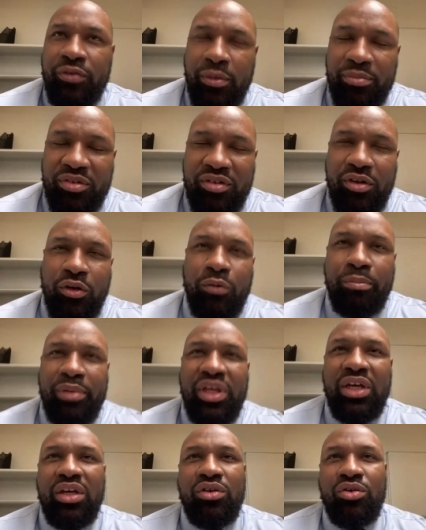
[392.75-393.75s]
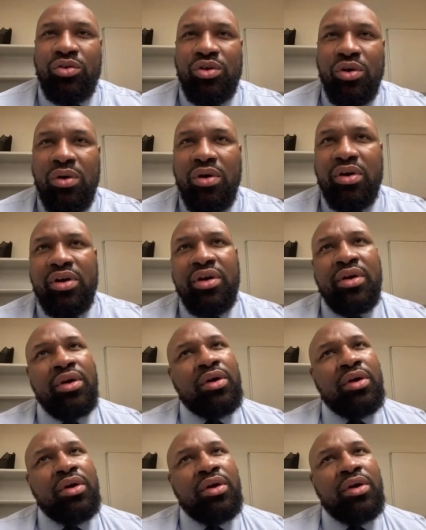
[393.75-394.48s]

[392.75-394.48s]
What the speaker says: him still being in New York.